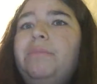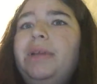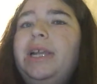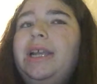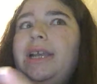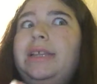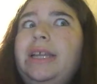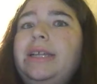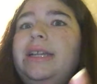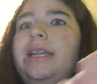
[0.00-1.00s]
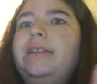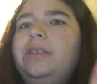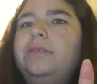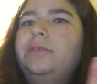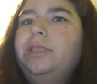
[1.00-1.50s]
but at the end of the
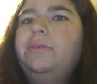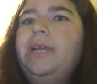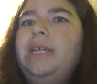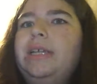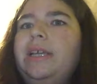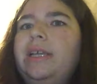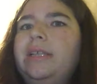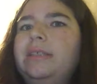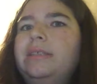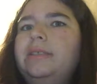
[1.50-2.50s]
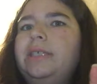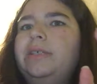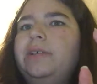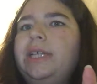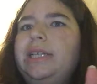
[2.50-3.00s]
day, Snow White and
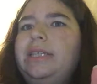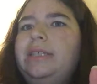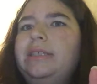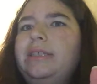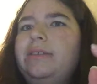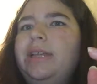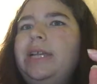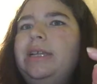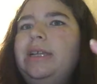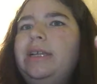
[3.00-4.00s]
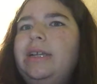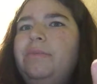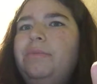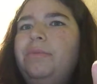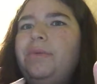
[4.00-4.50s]
Cinderella at least still ended
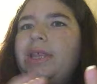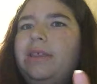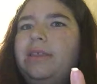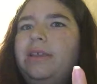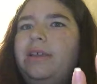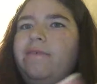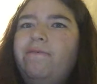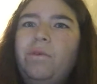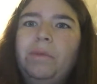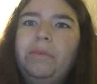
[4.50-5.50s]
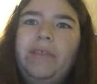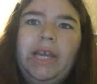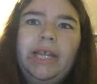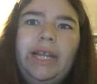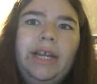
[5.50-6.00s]
up with a form of
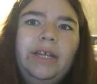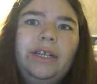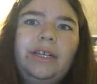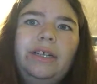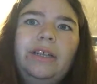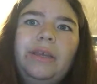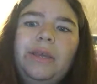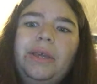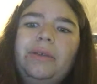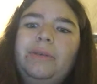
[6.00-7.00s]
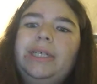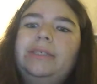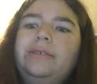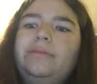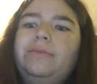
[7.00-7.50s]
that character,
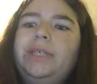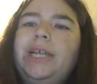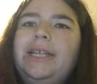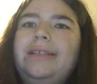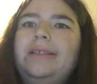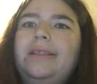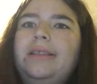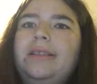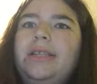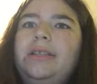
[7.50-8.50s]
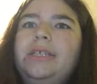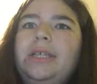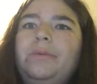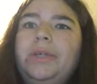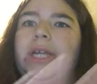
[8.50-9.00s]
whereas it
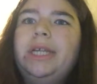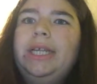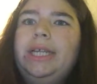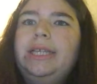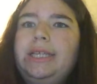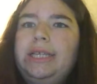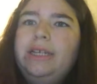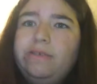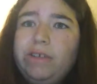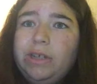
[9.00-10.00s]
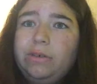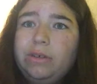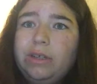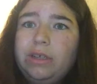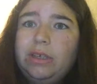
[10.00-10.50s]
looks like we're not going to get to see Naveen,
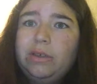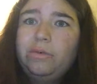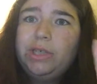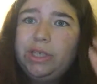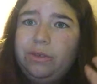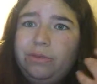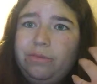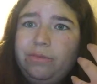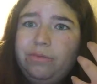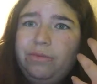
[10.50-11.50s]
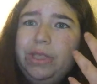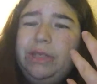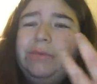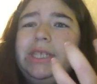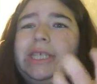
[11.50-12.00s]
which is
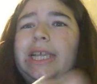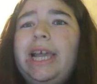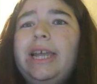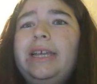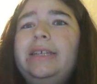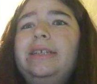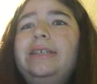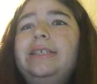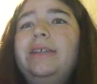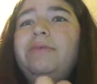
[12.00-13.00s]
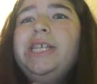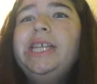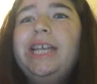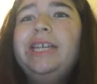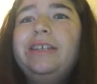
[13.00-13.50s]
really, really sad. I
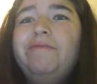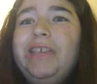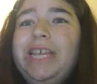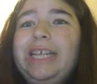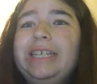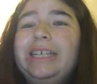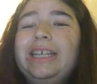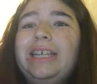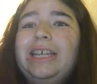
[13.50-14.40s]
really like Naveen.